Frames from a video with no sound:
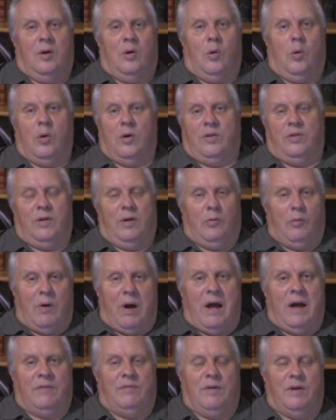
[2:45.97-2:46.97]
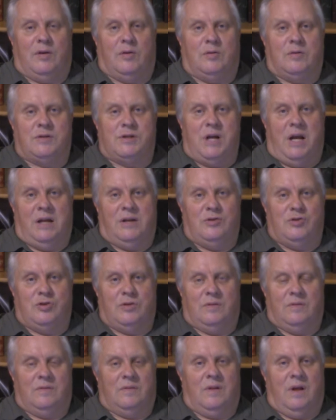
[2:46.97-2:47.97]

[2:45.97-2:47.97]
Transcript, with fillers: orthographical changes.